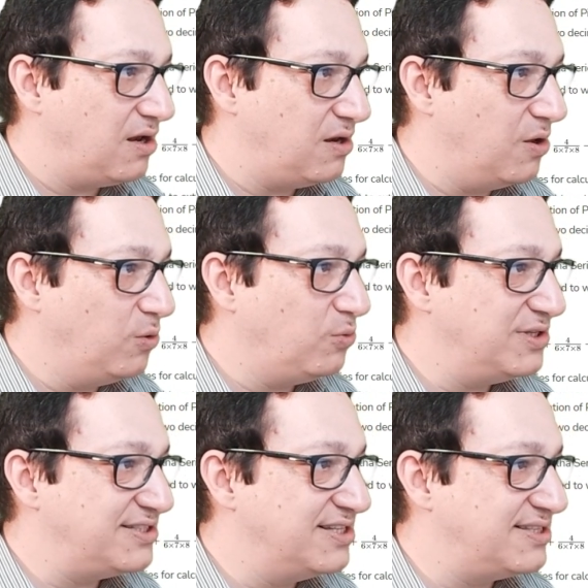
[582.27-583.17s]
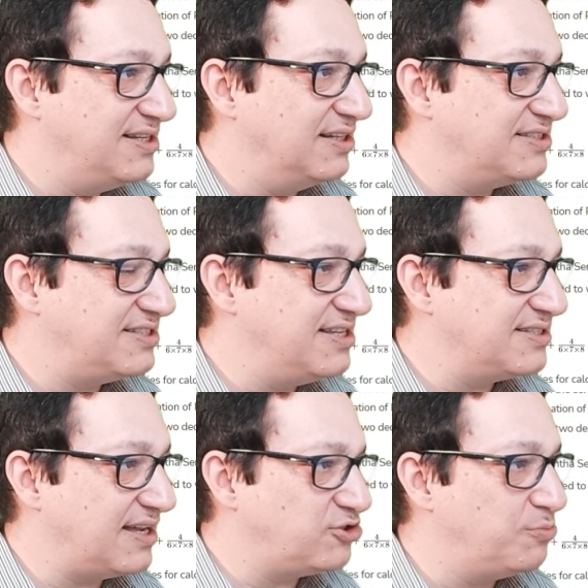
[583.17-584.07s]
No, we still get
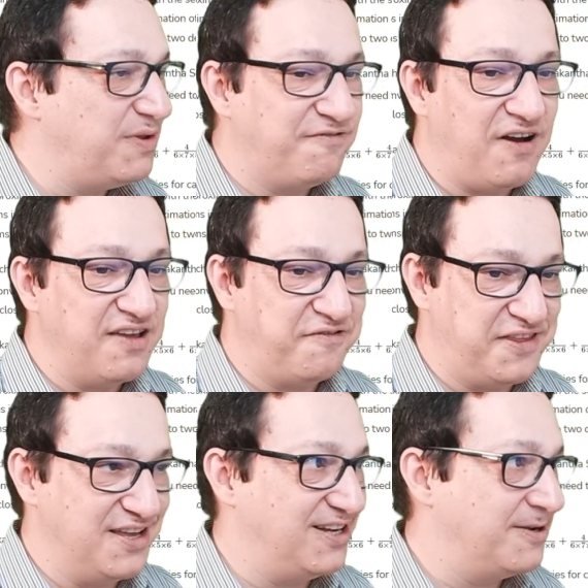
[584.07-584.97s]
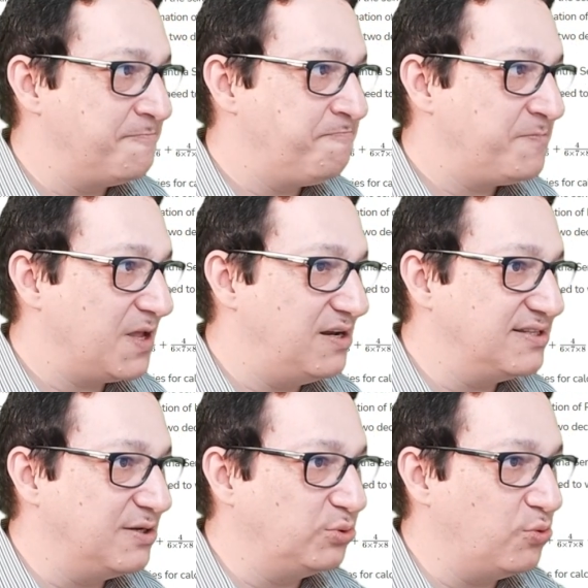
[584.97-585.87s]
6. I should be 5 here. Let's
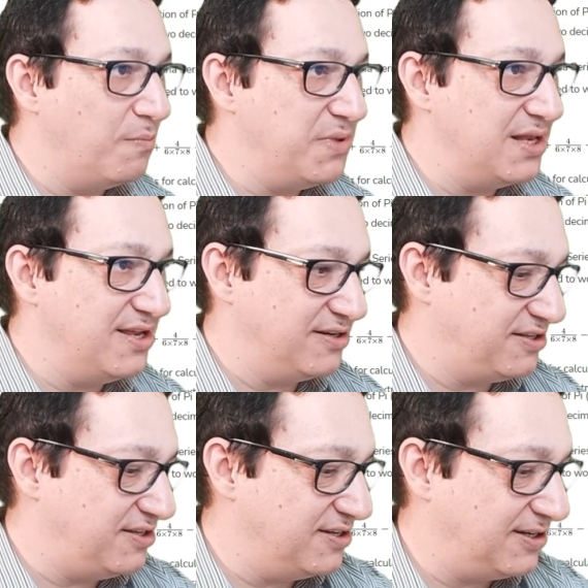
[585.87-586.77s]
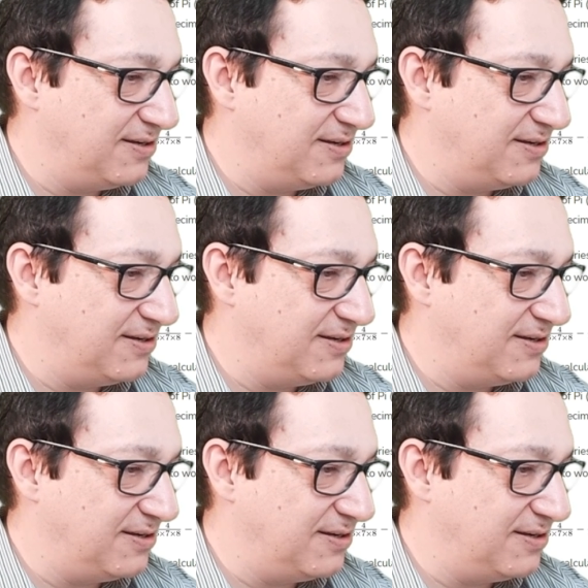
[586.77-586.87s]
go to 1,000,000 here.